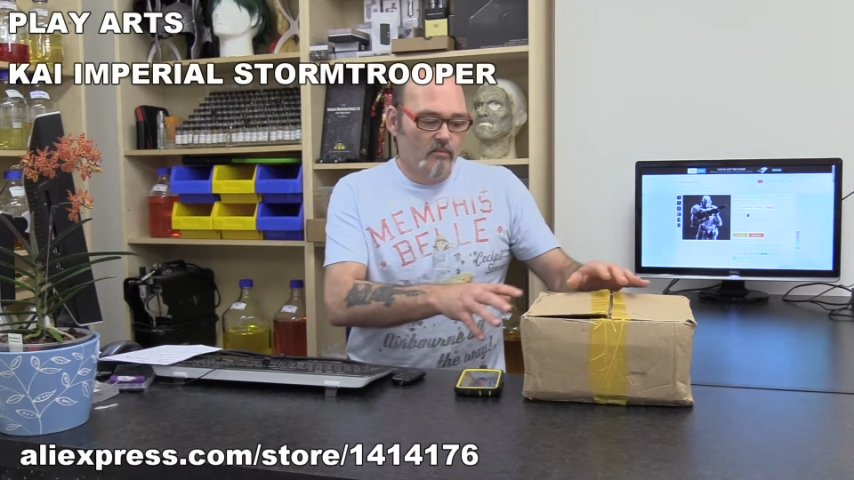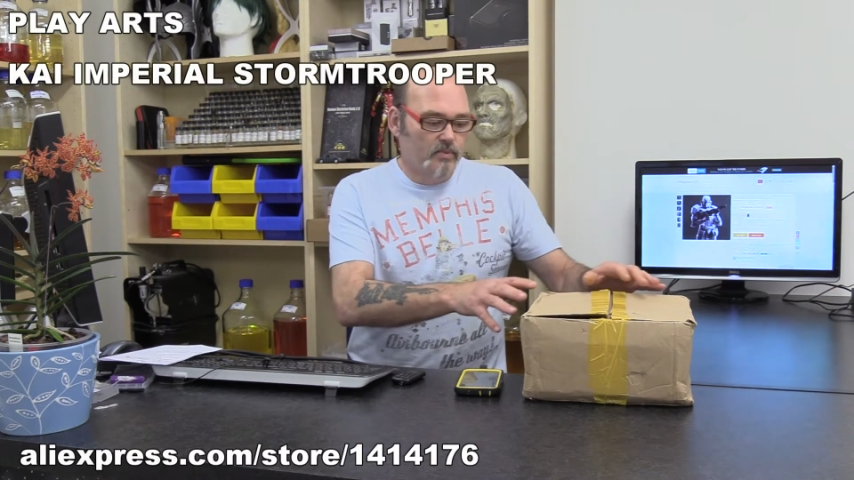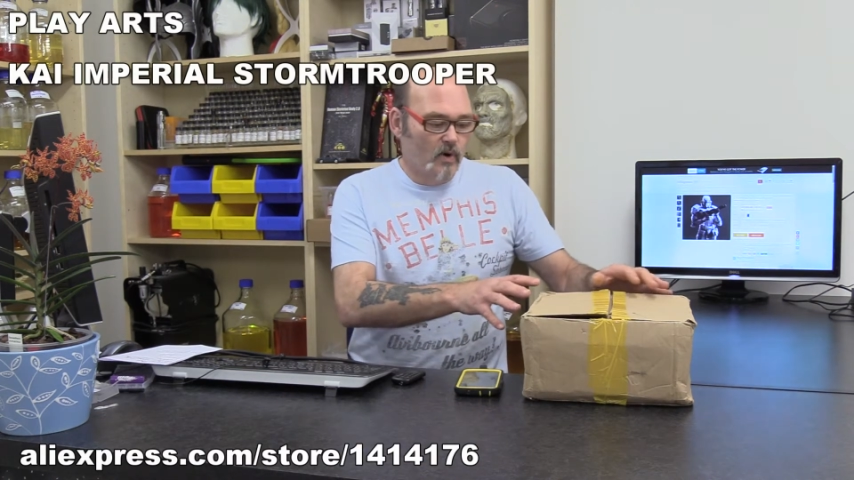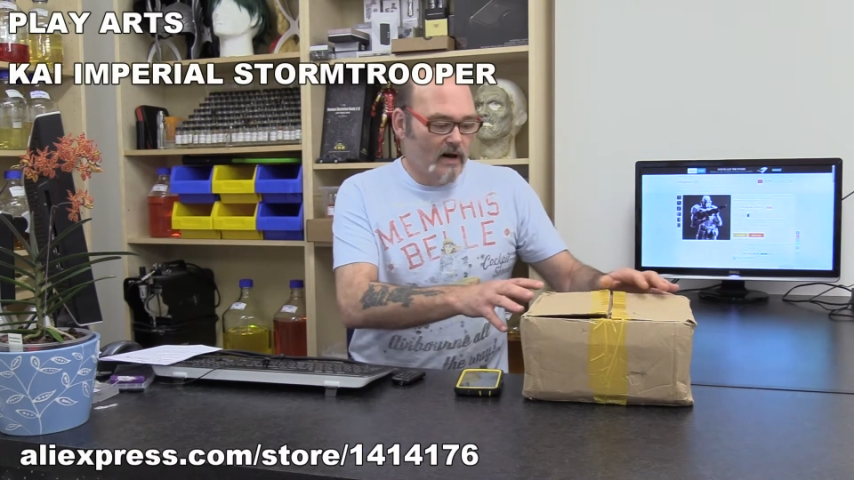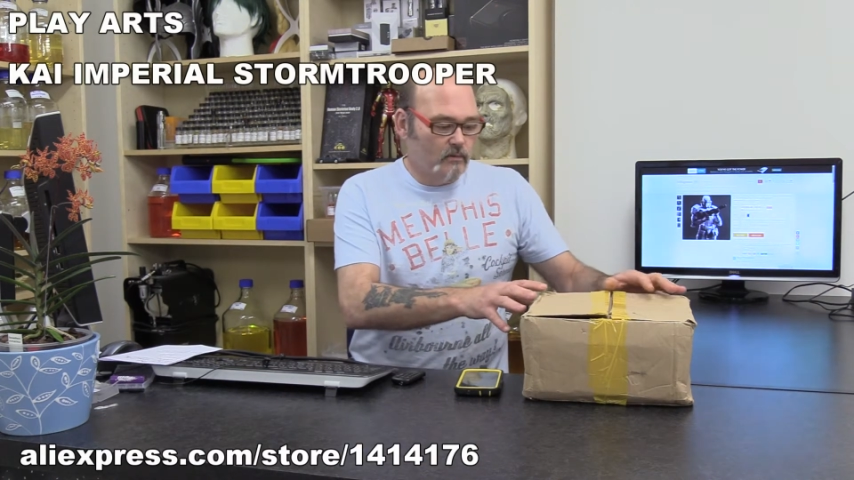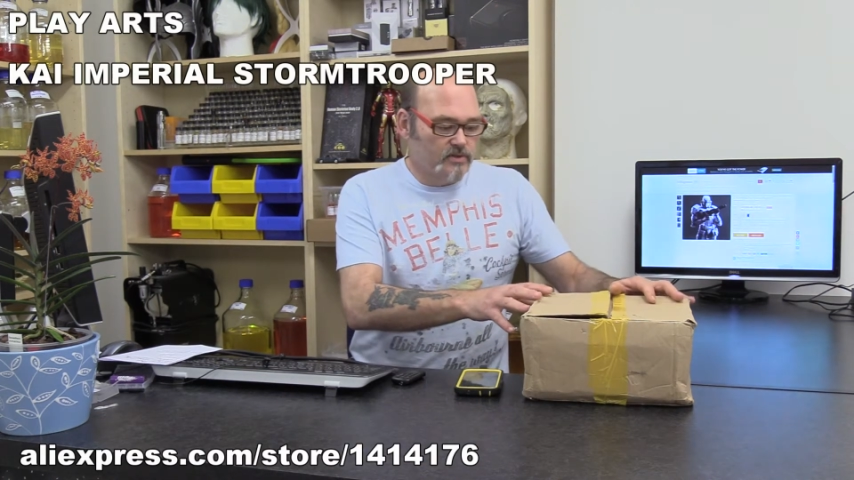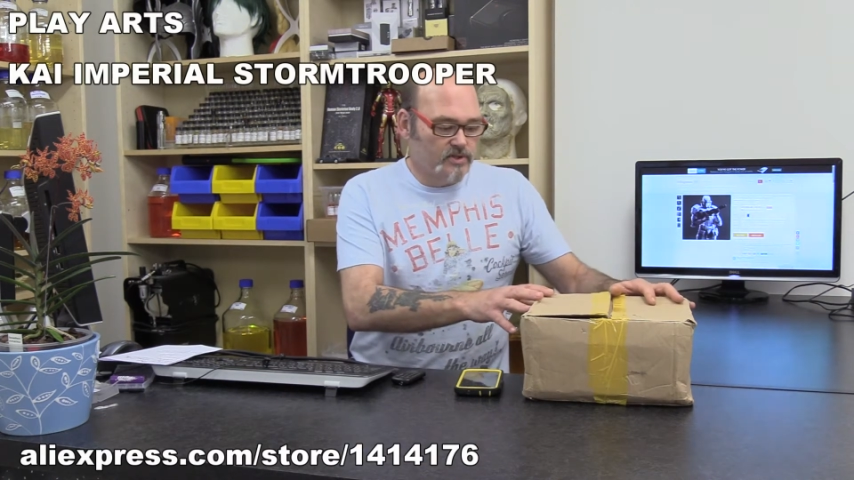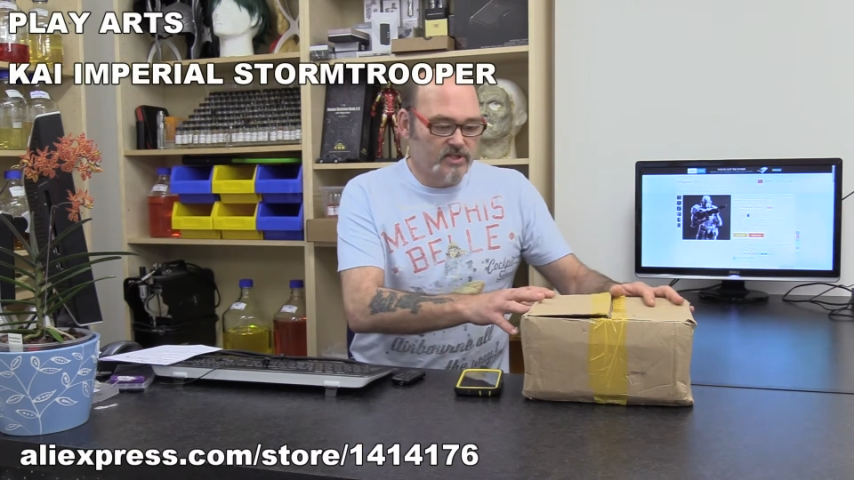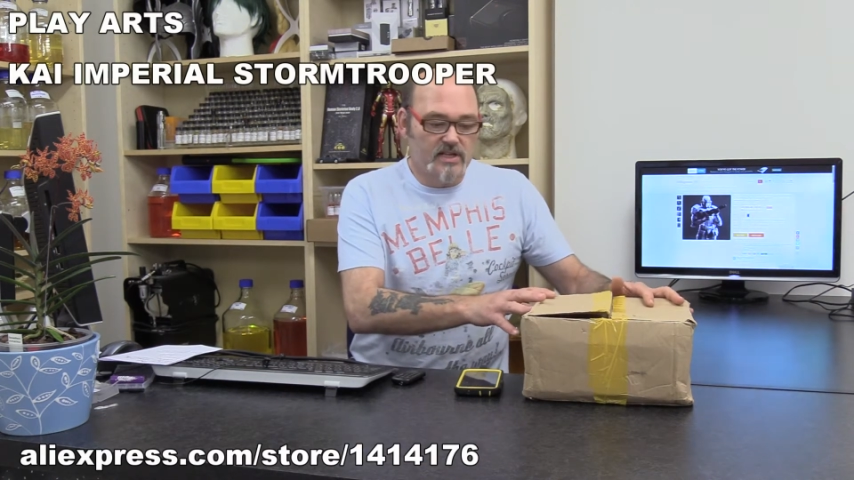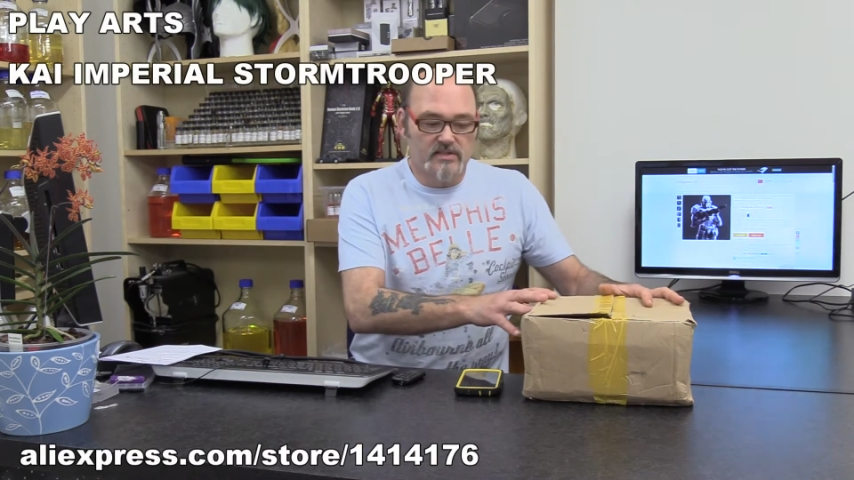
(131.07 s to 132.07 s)
but I would
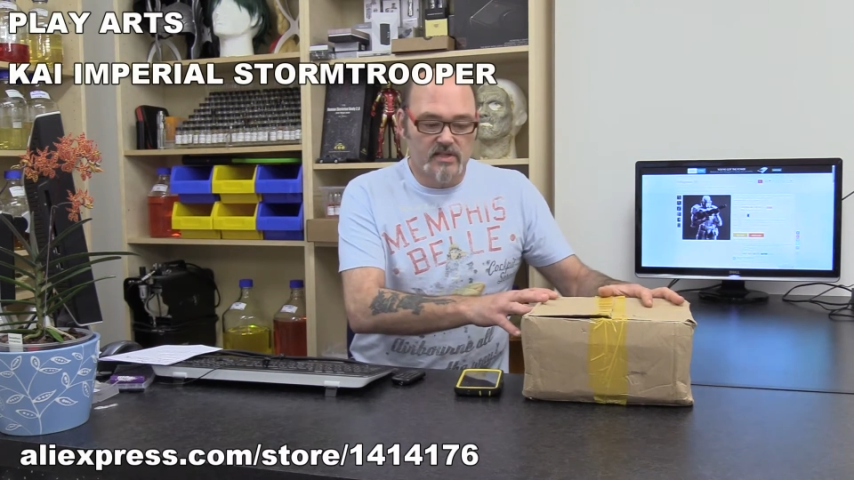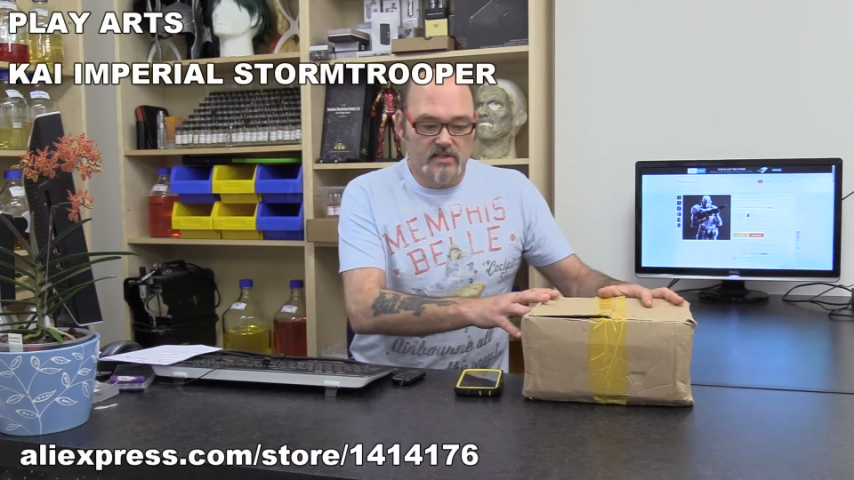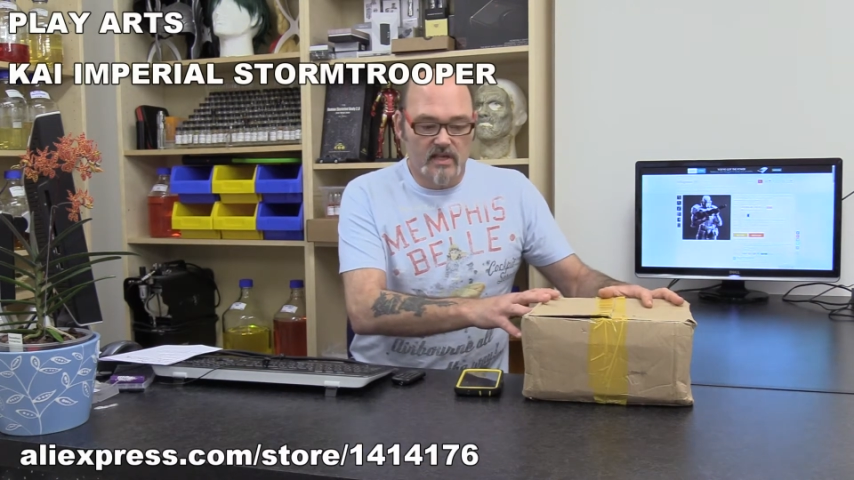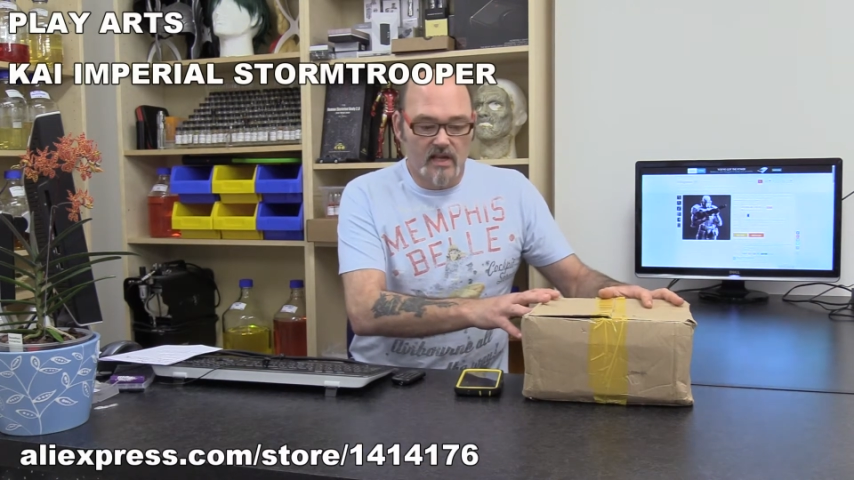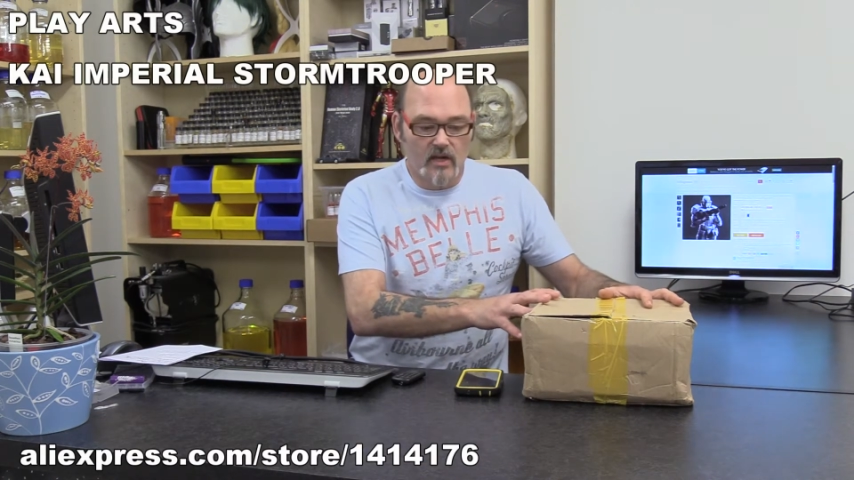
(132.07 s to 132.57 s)
suggest that the